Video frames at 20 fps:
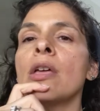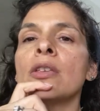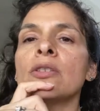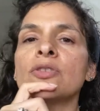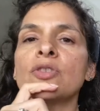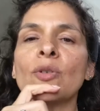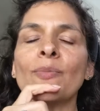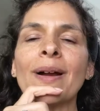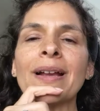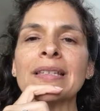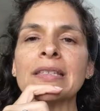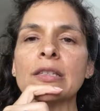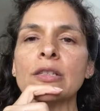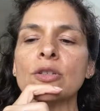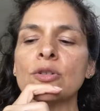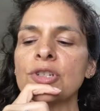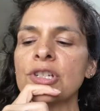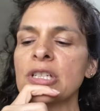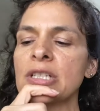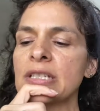So my
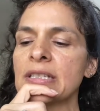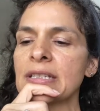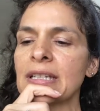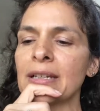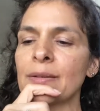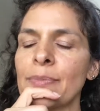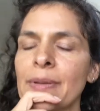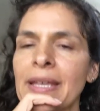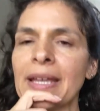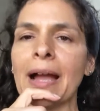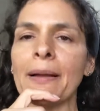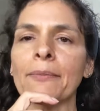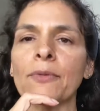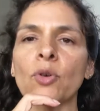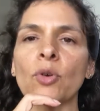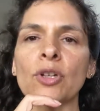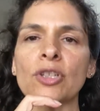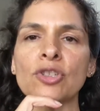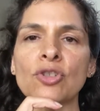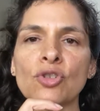solution is going to be, I'm
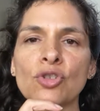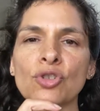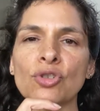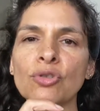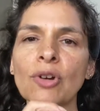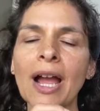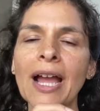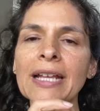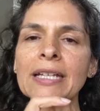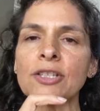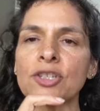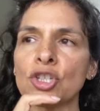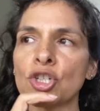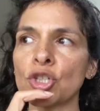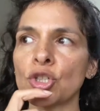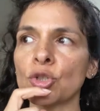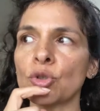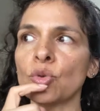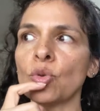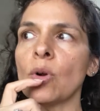going to try
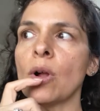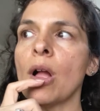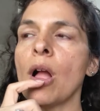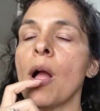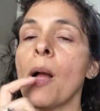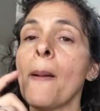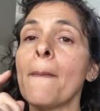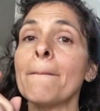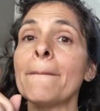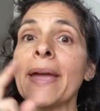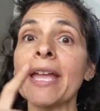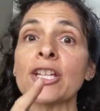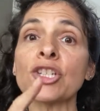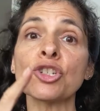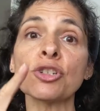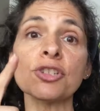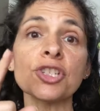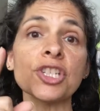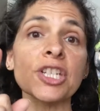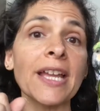to make
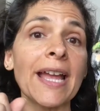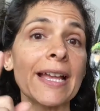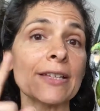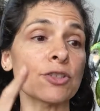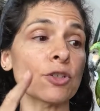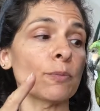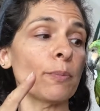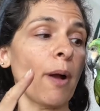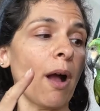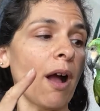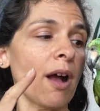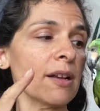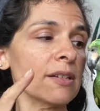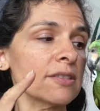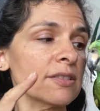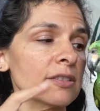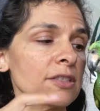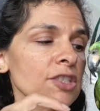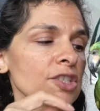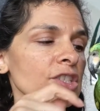sure she has her
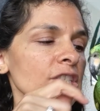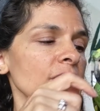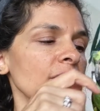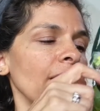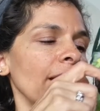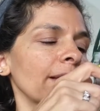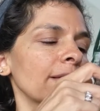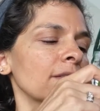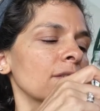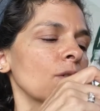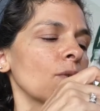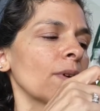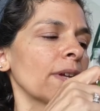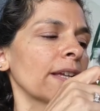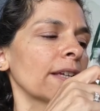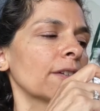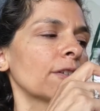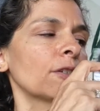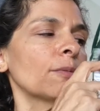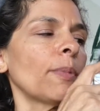box, because she likes
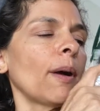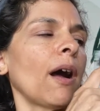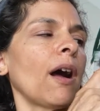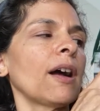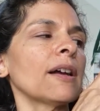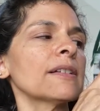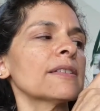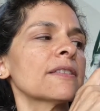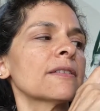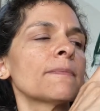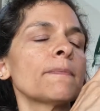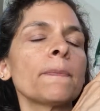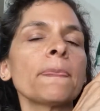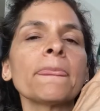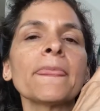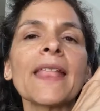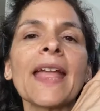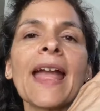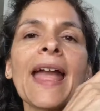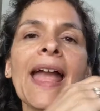going in her box,
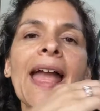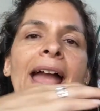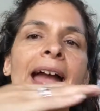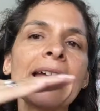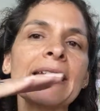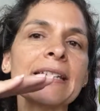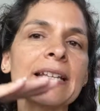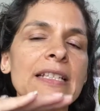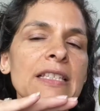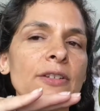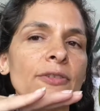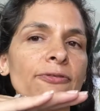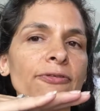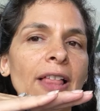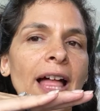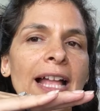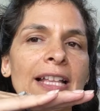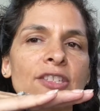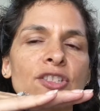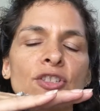and it's a
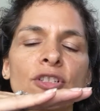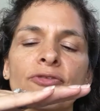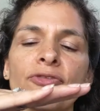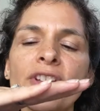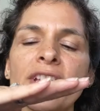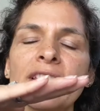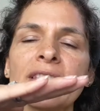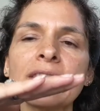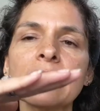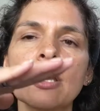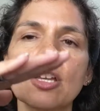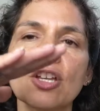flat surface,